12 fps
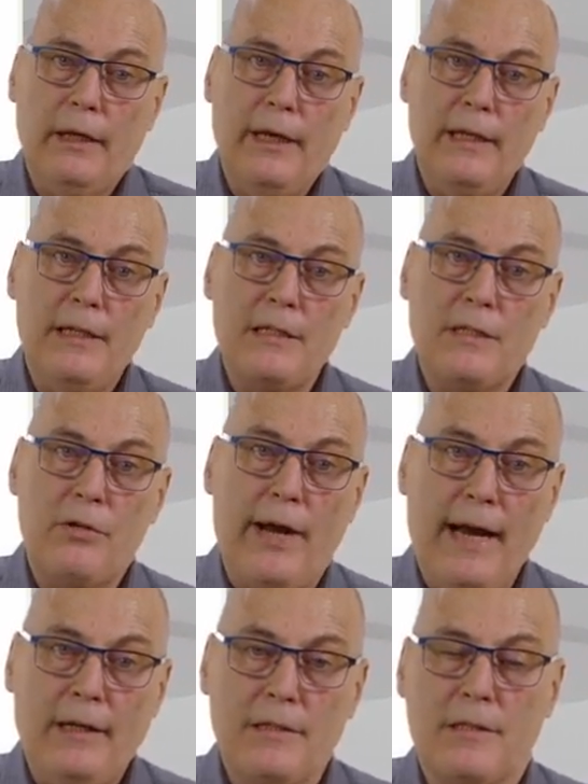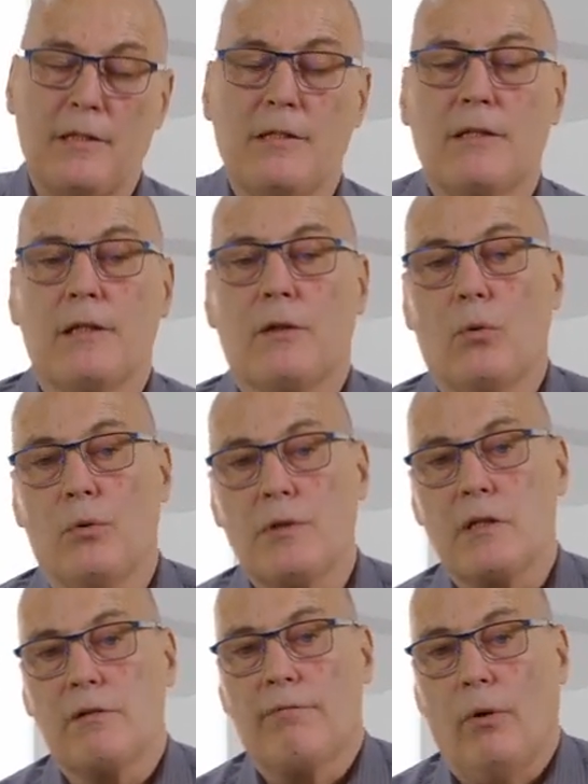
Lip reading: in these reactances, it causes a